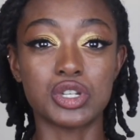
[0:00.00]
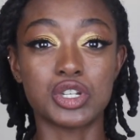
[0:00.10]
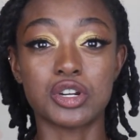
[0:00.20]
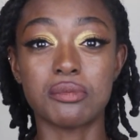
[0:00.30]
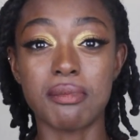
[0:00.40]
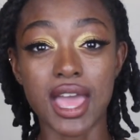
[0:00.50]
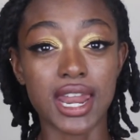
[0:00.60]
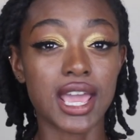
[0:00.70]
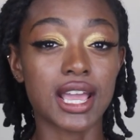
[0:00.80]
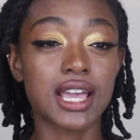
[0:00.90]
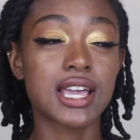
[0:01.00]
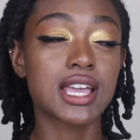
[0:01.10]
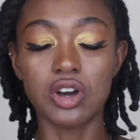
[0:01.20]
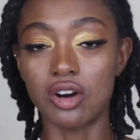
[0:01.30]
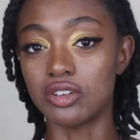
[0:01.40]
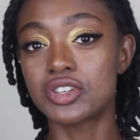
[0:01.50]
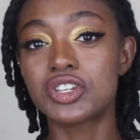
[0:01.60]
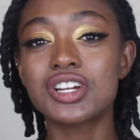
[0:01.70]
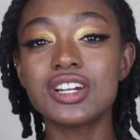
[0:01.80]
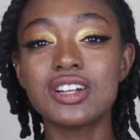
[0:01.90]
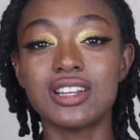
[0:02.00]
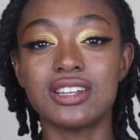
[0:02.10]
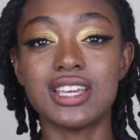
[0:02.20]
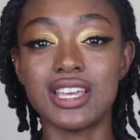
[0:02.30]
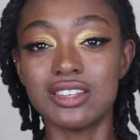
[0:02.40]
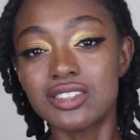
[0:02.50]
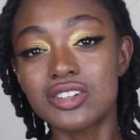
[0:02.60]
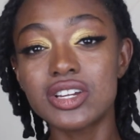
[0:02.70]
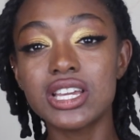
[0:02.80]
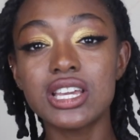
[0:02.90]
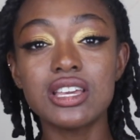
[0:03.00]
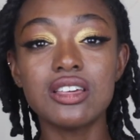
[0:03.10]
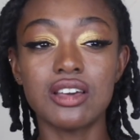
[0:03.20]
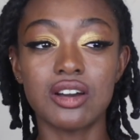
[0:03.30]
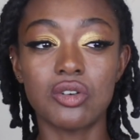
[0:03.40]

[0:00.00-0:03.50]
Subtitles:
Germanic culture and history,